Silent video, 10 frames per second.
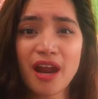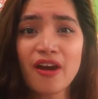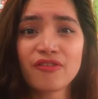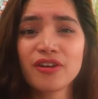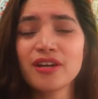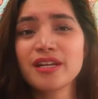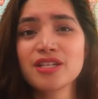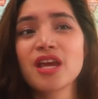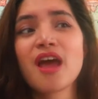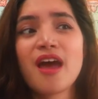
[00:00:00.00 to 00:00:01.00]

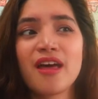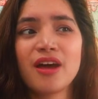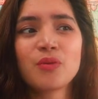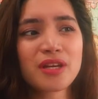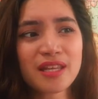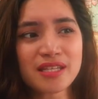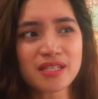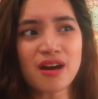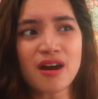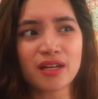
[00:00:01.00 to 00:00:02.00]
average, and that really
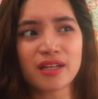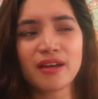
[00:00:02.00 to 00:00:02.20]
sucked.